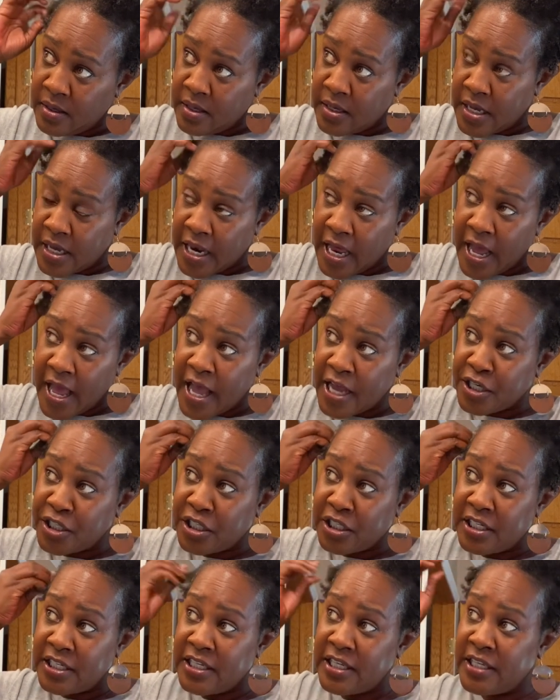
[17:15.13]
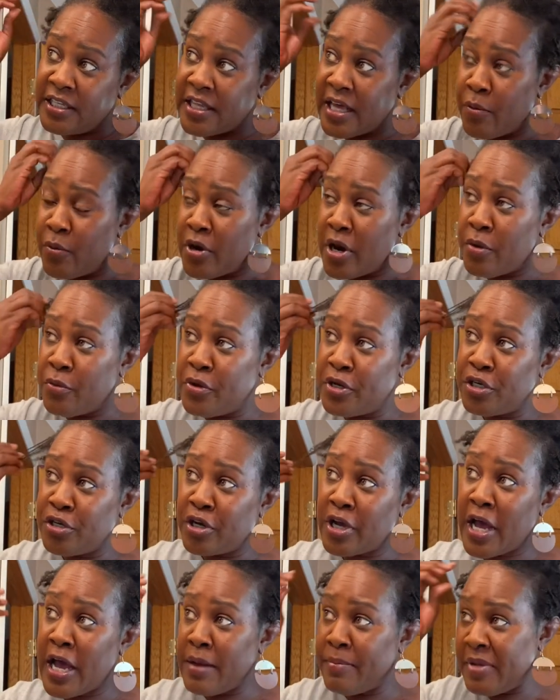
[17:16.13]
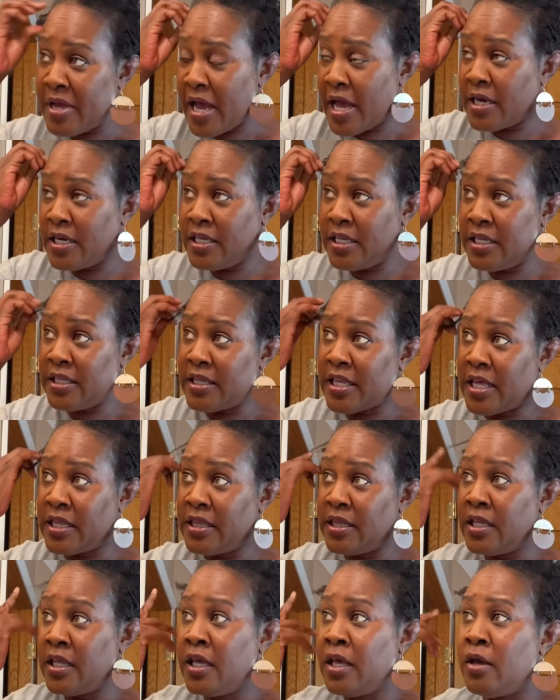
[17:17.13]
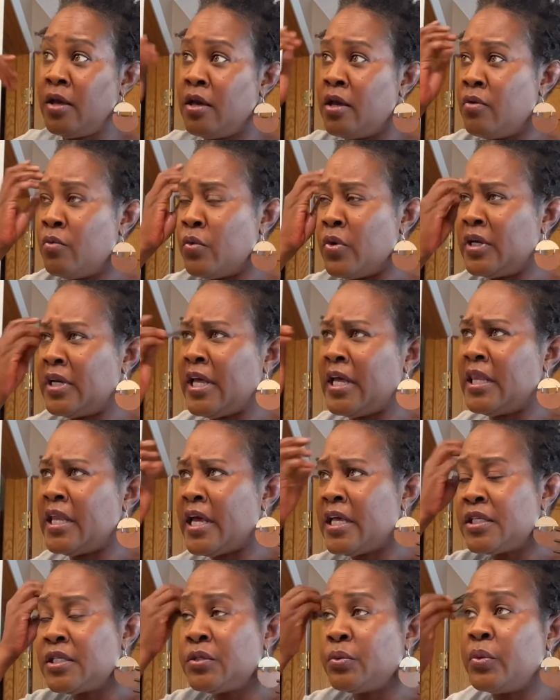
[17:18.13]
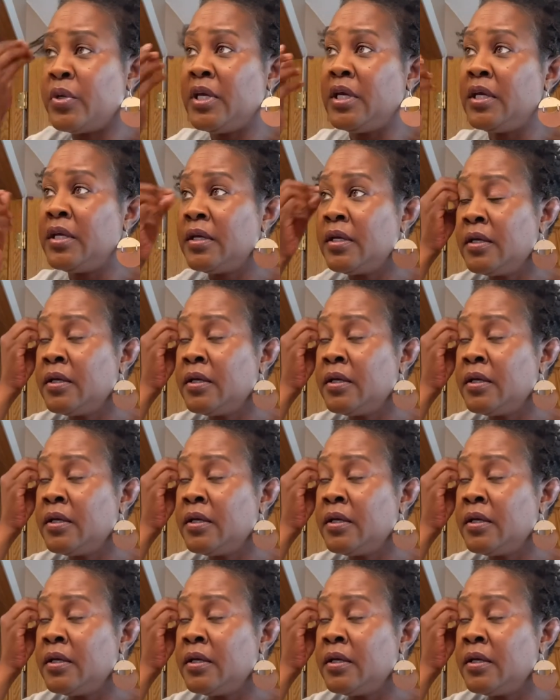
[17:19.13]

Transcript: And I actually did that when I read your comment. I did that one day last week.